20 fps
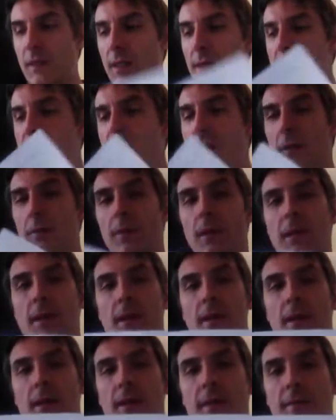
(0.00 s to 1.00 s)
So,
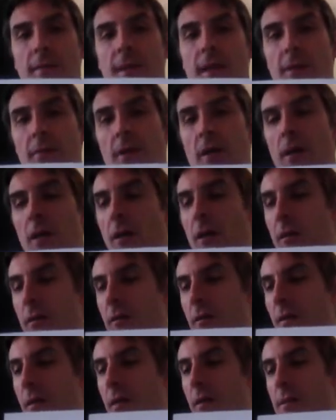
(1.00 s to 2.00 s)
there are
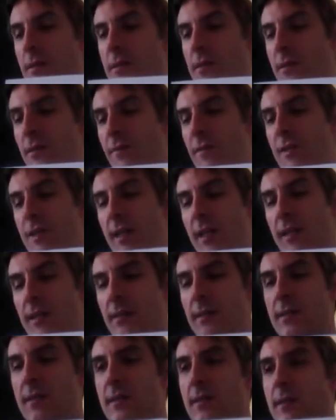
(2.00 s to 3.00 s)
lots of
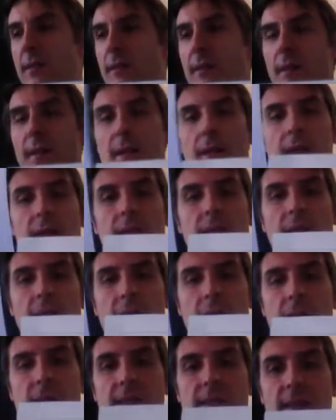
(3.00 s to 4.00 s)
sheets in it.
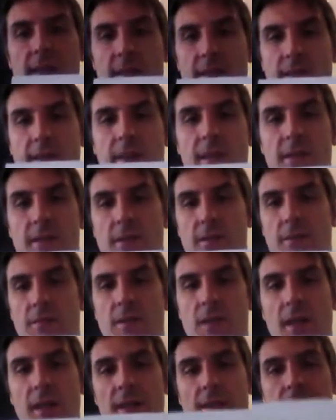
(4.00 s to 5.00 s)
There are 6 sets of
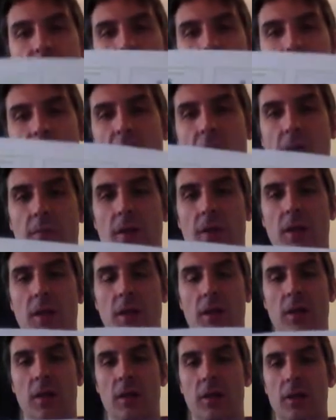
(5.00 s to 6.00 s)
sheets. So,
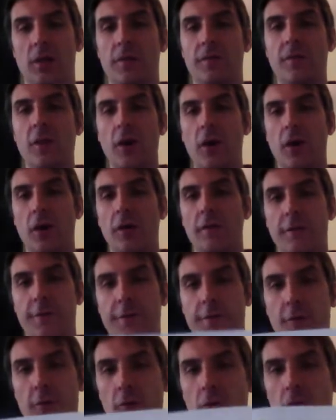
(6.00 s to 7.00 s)
you've got
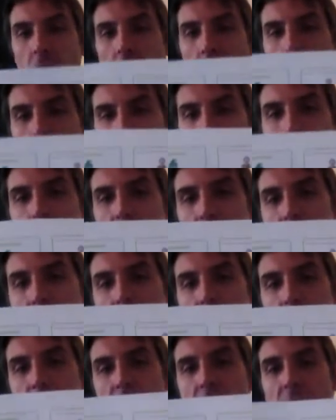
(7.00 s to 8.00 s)
4
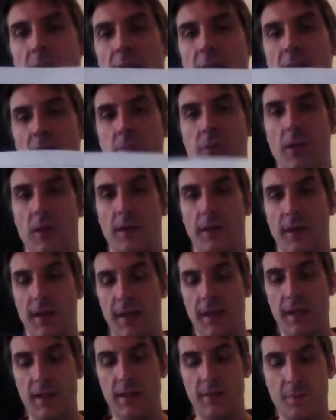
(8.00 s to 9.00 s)
pictures on each one. In
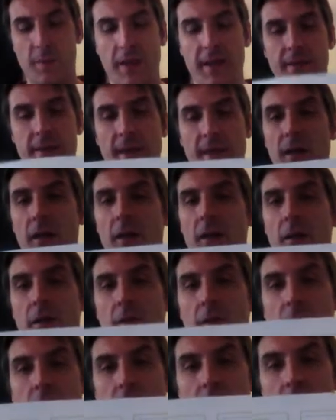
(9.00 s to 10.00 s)
each bit, they are